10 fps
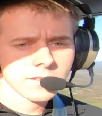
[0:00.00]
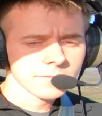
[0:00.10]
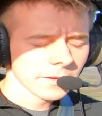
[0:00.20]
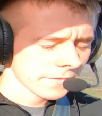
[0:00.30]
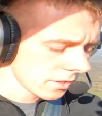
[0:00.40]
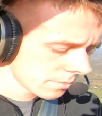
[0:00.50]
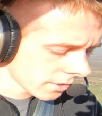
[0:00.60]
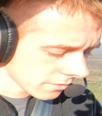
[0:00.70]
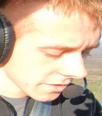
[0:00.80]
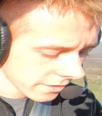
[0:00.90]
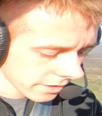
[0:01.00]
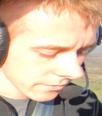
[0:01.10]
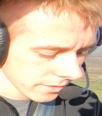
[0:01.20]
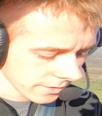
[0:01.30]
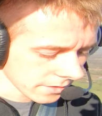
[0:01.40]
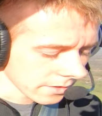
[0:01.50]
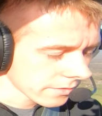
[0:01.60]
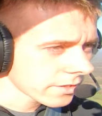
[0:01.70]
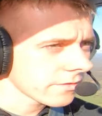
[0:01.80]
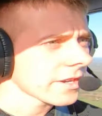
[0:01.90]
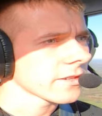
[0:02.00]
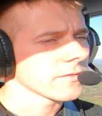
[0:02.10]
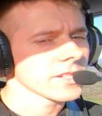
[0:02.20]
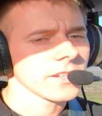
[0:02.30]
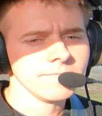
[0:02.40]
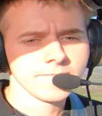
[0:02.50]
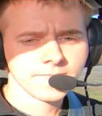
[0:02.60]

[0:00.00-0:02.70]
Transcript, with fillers: Springfield approach, Cherokee 3029 Hotel.